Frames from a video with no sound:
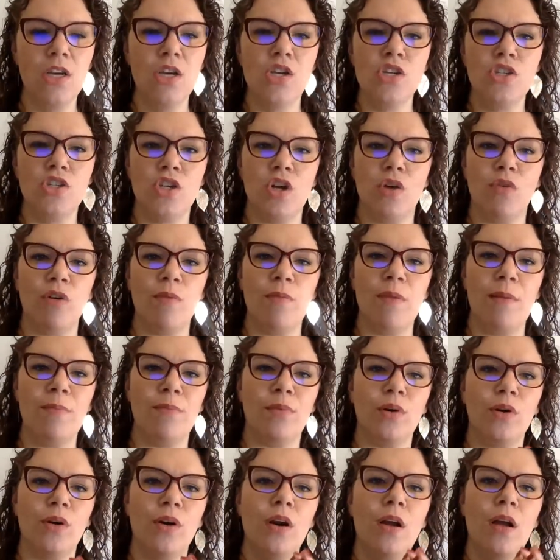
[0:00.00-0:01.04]
So
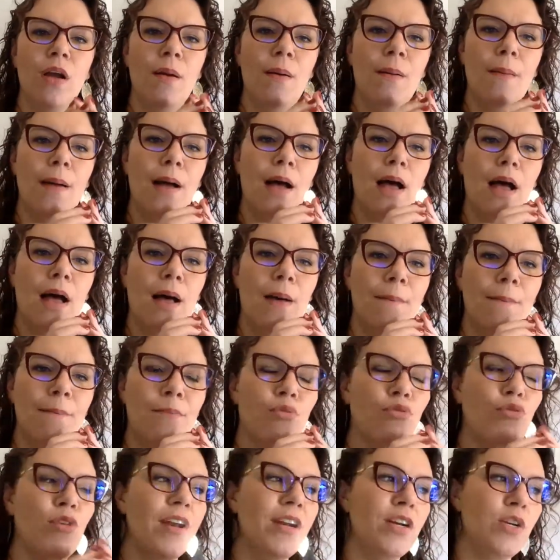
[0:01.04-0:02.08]
remember, um,
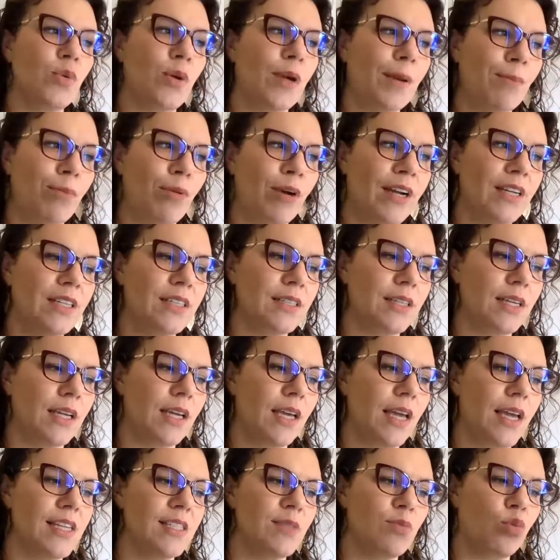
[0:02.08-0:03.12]
predatory pricing
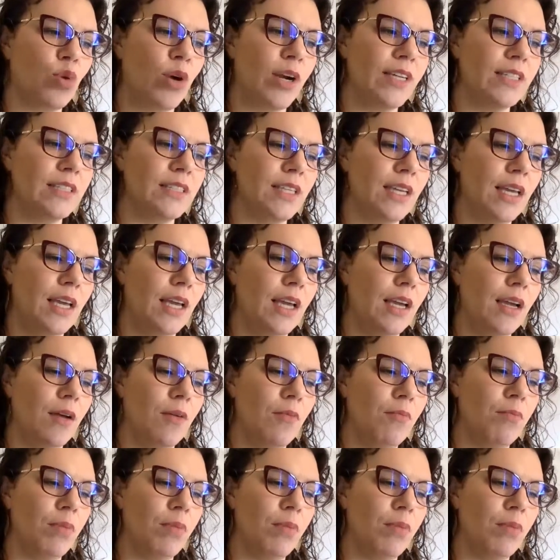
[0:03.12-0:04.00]
is pricing